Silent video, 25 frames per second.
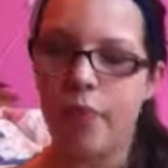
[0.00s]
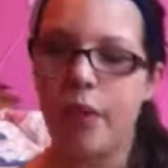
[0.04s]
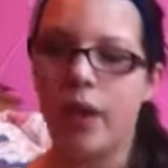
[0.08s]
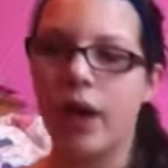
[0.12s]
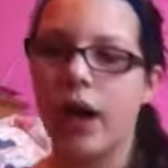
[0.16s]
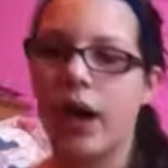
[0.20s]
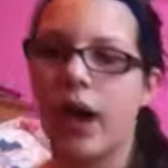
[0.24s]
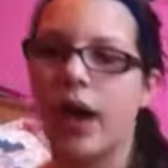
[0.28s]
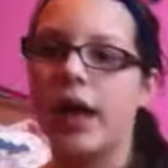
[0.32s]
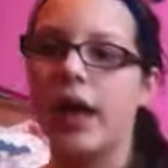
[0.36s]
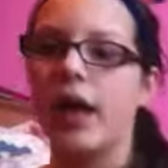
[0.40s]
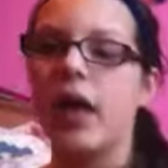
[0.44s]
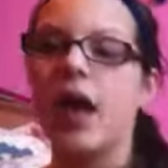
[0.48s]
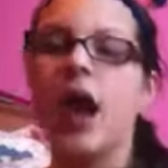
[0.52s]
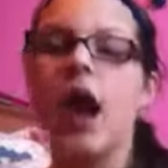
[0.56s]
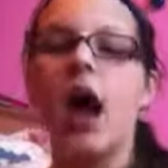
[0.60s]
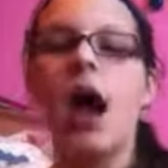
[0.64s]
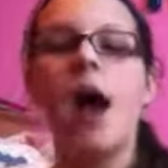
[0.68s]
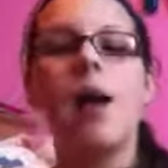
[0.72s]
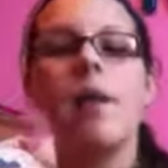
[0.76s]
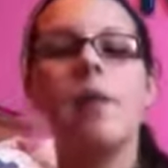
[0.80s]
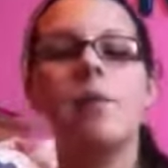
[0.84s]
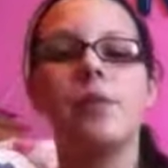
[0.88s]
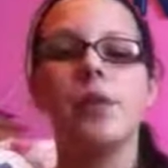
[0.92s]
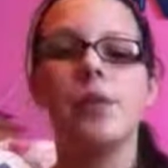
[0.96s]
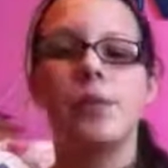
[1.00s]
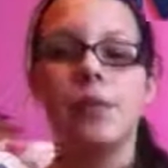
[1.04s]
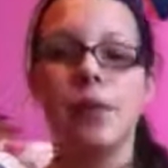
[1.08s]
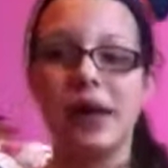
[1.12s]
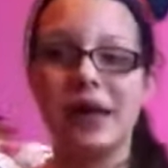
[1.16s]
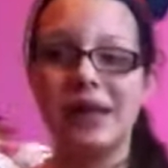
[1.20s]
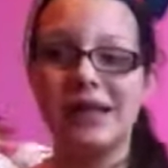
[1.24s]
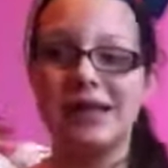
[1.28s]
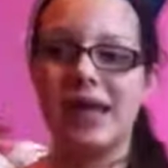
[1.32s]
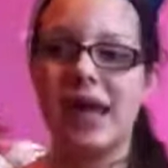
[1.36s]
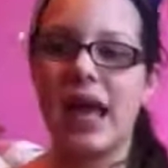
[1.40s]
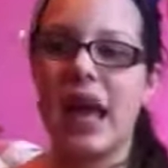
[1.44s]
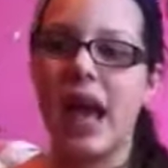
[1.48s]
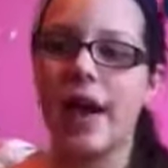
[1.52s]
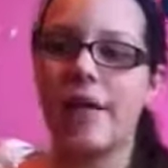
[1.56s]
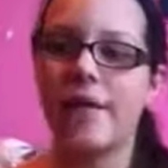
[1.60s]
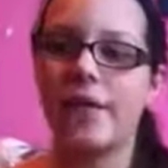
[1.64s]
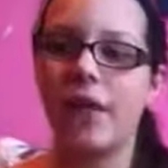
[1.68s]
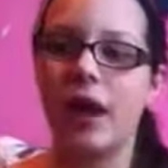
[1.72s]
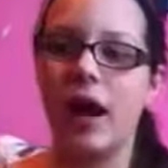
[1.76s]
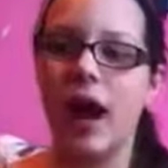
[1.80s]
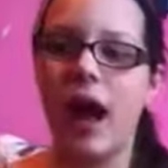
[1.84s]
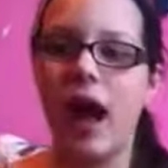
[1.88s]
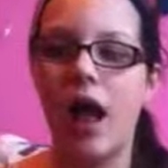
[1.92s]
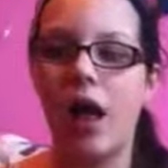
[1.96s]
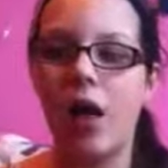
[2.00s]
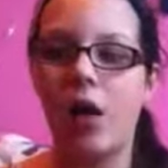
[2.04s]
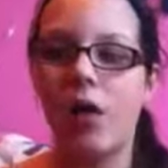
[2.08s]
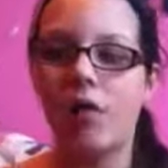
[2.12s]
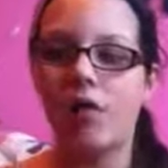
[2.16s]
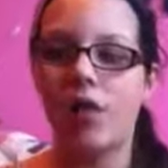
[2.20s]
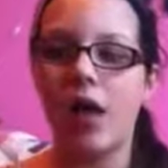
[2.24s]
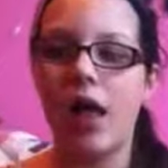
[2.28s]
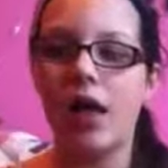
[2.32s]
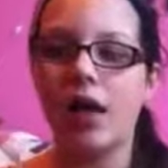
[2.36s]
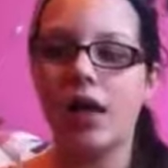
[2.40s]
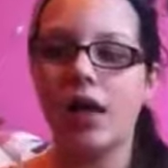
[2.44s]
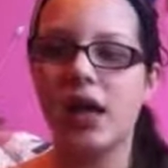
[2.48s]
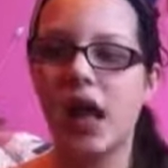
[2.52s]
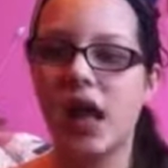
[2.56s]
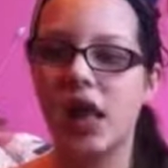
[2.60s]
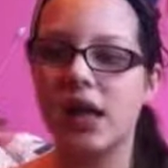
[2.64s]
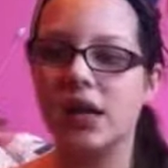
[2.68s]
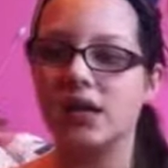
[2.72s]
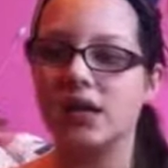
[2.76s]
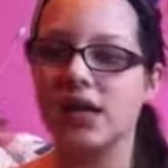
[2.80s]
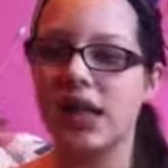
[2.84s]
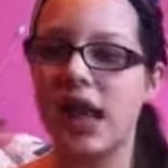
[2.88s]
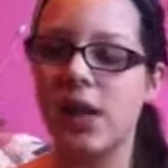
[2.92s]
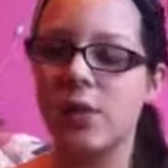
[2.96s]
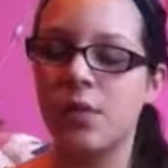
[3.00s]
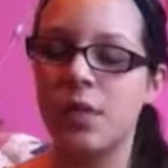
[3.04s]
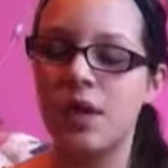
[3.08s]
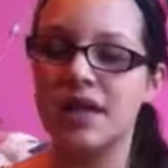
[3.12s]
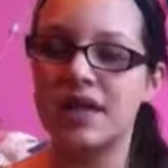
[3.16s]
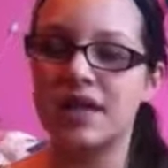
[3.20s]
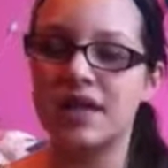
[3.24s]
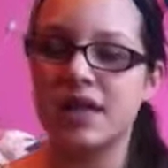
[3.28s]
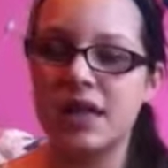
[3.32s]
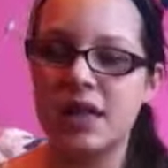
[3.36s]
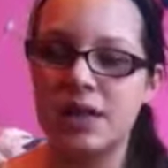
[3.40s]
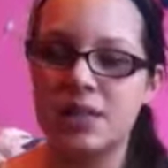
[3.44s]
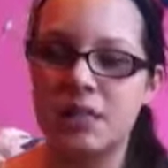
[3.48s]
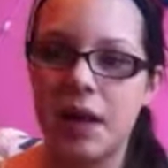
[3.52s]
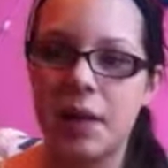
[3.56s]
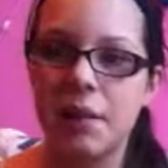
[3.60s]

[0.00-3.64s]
Okay, um, the brands I have are e.l.f., LA Colors, NYC,